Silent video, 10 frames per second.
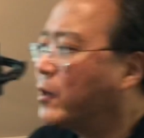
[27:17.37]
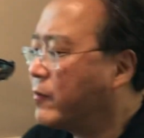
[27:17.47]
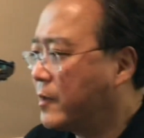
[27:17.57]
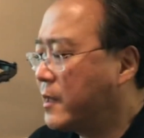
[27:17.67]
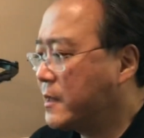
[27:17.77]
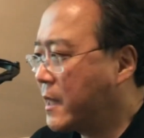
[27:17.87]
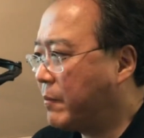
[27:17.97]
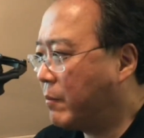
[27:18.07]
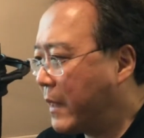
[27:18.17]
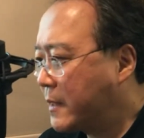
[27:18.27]
one of the things
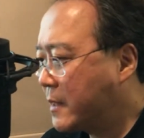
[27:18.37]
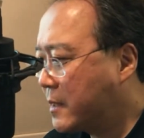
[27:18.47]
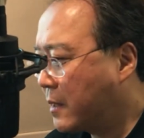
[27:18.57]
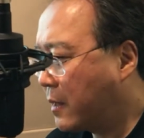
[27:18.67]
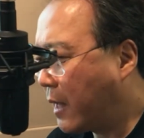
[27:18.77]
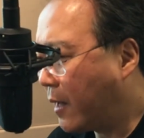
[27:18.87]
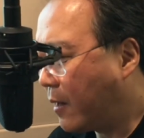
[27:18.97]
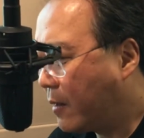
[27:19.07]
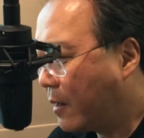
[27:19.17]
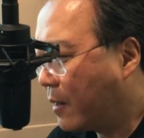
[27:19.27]
that makes
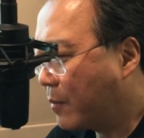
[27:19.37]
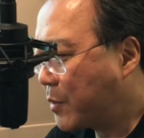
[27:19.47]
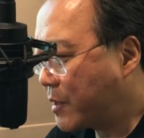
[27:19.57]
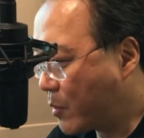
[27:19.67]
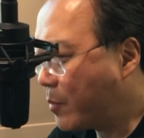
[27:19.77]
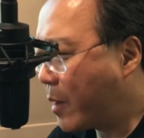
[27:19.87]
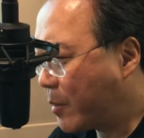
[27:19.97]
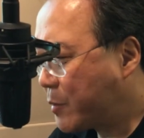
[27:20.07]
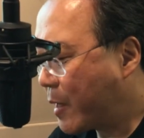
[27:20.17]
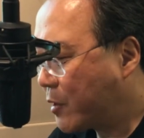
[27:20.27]
President Obama
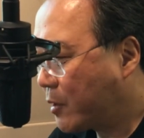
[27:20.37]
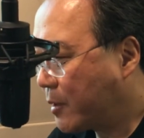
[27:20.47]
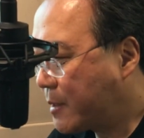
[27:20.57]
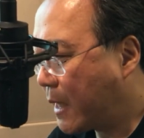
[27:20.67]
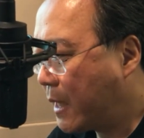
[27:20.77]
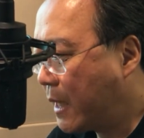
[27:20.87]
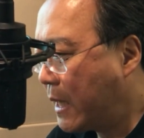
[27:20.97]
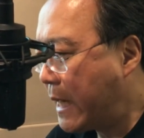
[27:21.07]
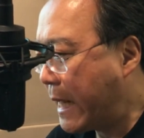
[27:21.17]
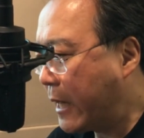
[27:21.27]
special is that
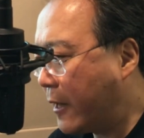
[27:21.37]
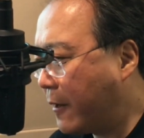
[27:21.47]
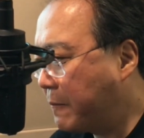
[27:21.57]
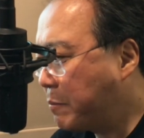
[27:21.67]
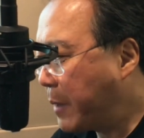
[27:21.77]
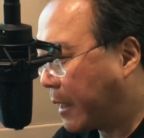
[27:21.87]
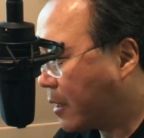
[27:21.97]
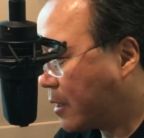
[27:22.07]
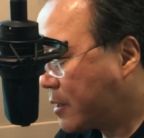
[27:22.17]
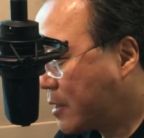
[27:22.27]

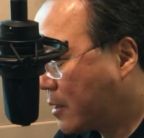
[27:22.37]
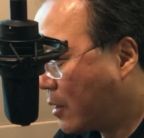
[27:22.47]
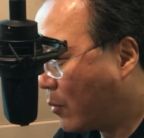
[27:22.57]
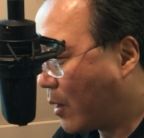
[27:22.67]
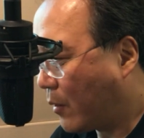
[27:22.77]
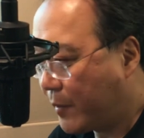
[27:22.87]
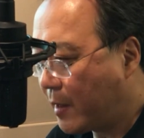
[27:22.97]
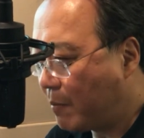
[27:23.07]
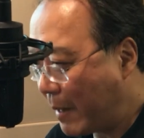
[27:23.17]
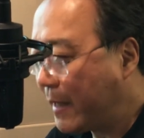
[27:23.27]
because, well, there
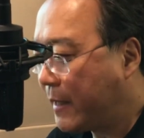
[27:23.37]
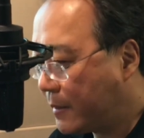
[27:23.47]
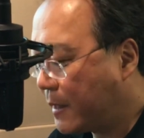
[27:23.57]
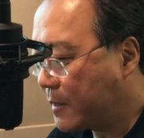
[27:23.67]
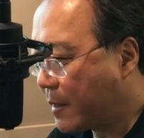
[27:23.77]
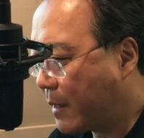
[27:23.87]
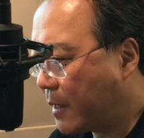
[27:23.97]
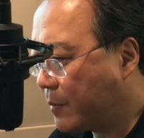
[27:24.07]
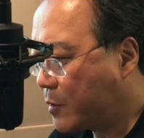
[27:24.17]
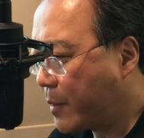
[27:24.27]
are many things that make
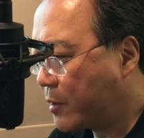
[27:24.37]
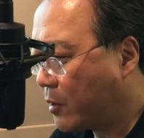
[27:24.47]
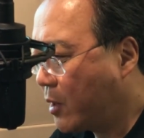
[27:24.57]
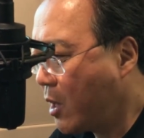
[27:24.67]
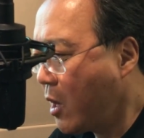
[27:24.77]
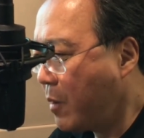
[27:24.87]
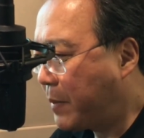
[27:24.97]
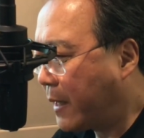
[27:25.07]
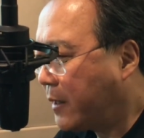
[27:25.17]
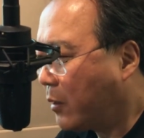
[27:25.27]
him special,
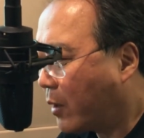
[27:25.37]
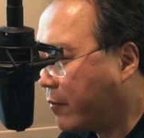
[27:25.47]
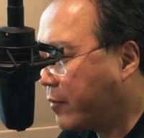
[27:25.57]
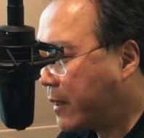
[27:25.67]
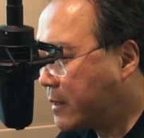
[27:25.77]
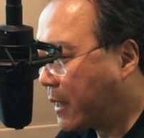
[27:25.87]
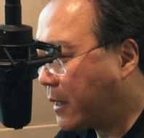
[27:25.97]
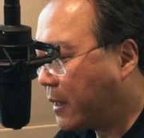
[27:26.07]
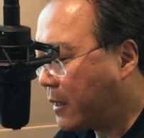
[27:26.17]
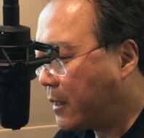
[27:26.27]
but I think one of the things that
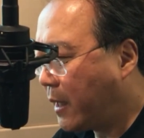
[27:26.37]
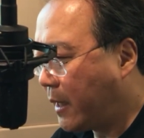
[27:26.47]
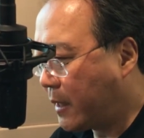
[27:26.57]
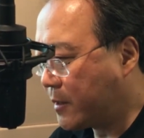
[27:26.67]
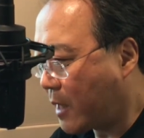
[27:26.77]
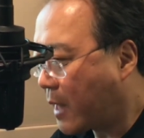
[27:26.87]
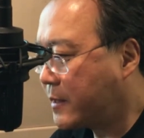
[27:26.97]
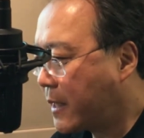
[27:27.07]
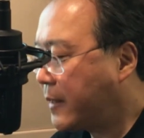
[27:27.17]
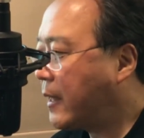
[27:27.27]
is not
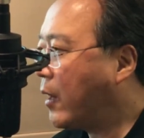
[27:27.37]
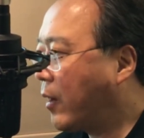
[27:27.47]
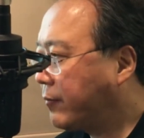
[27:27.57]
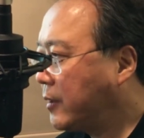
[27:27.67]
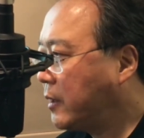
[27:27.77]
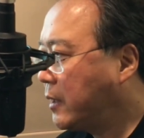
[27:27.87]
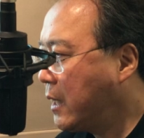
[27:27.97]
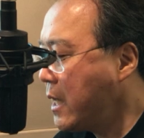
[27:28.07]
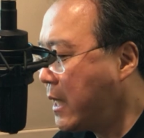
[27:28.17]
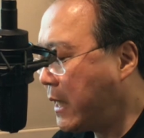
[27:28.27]
said that often
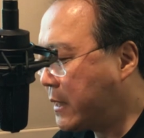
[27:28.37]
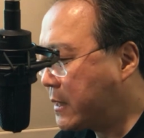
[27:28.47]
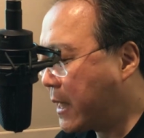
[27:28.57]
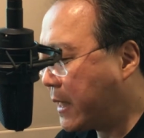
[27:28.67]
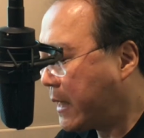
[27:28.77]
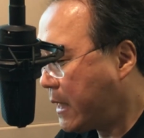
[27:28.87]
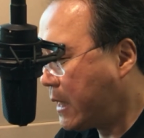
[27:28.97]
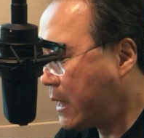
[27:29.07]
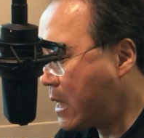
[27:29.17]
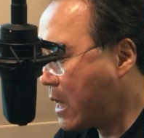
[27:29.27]
is that
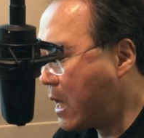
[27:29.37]
he